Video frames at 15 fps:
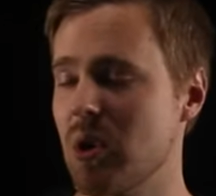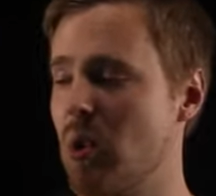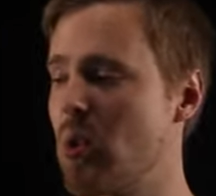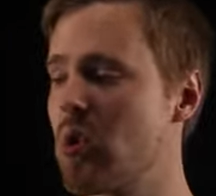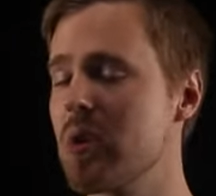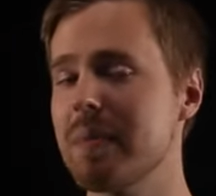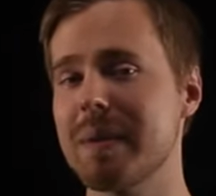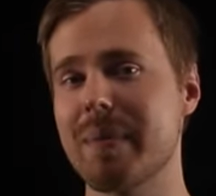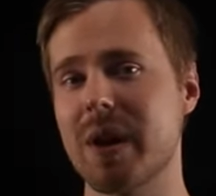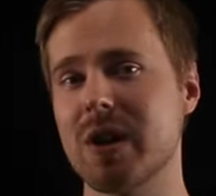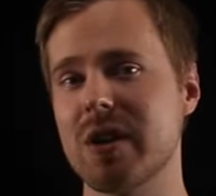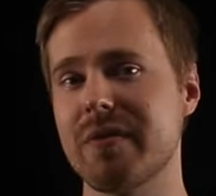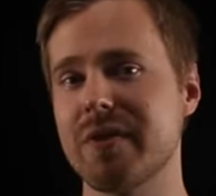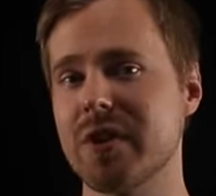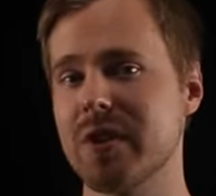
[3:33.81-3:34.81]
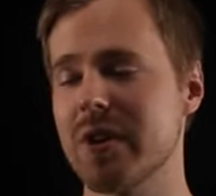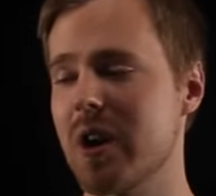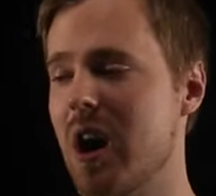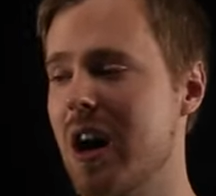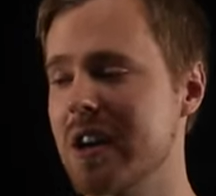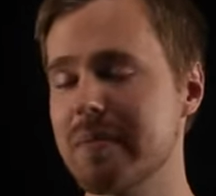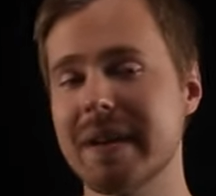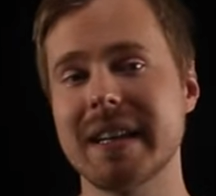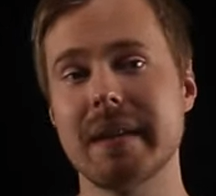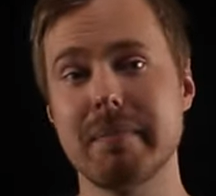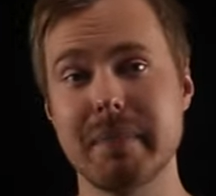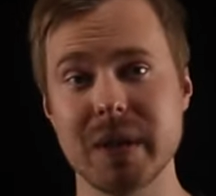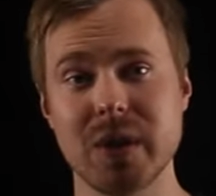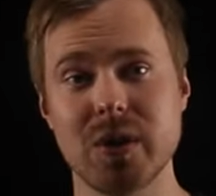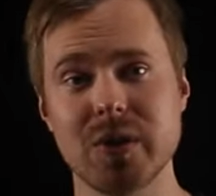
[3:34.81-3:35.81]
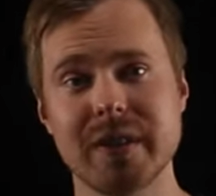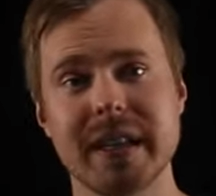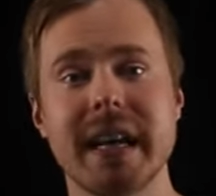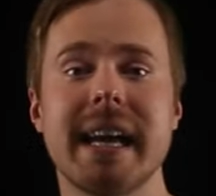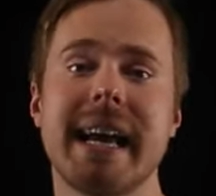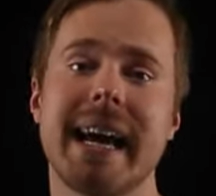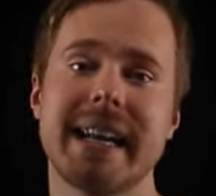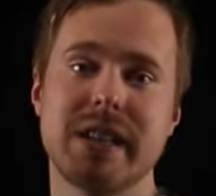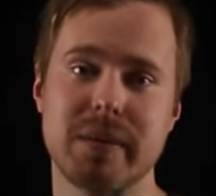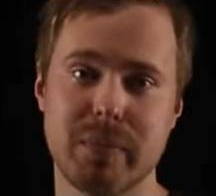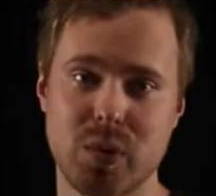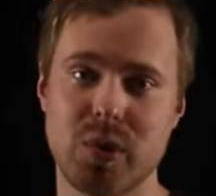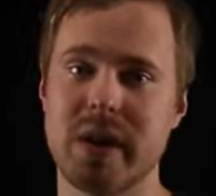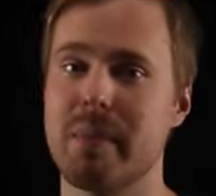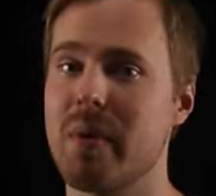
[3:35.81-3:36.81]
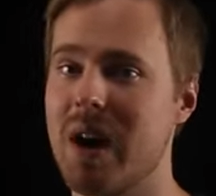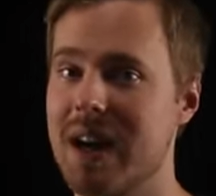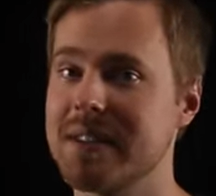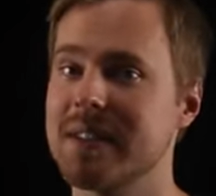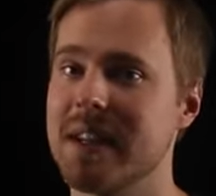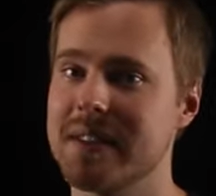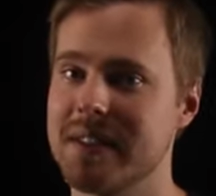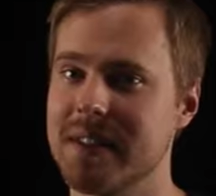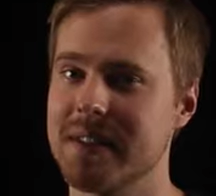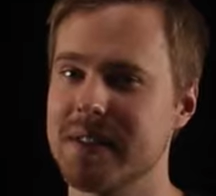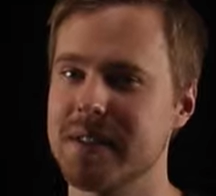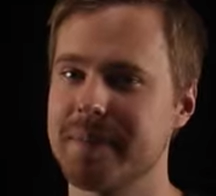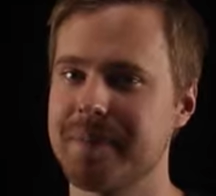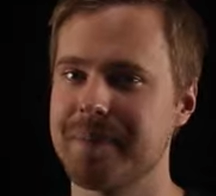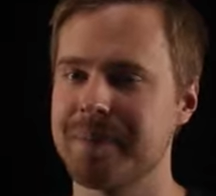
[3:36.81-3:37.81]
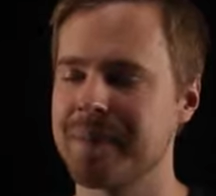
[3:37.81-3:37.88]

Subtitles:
or be part of your automated build and deploy processes.